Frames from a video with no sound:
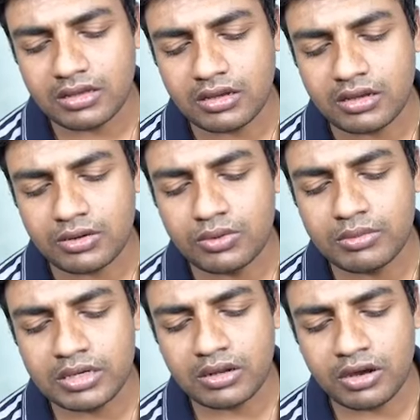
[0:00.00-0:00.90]
a
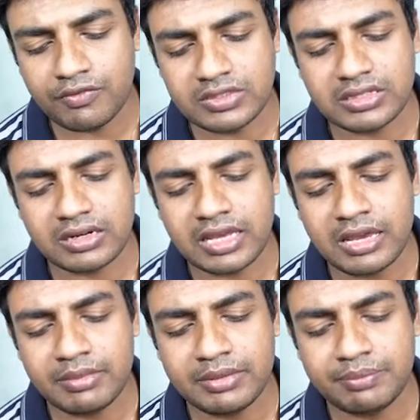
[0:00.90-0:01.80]
Roman officer
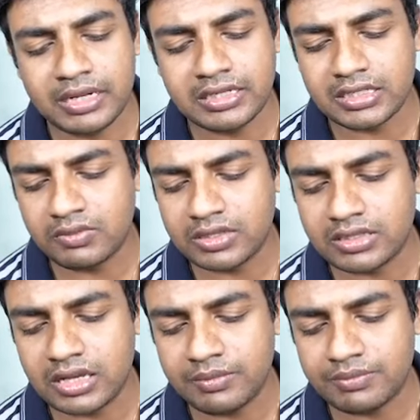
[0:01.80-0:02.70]
came and pleaded with
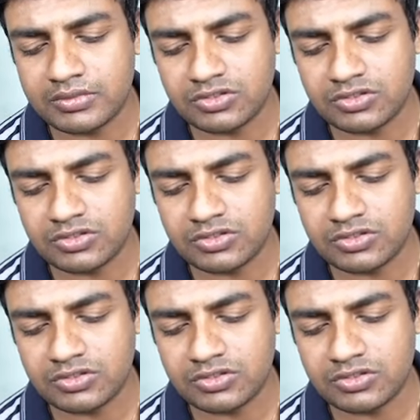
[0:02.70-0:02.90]
him.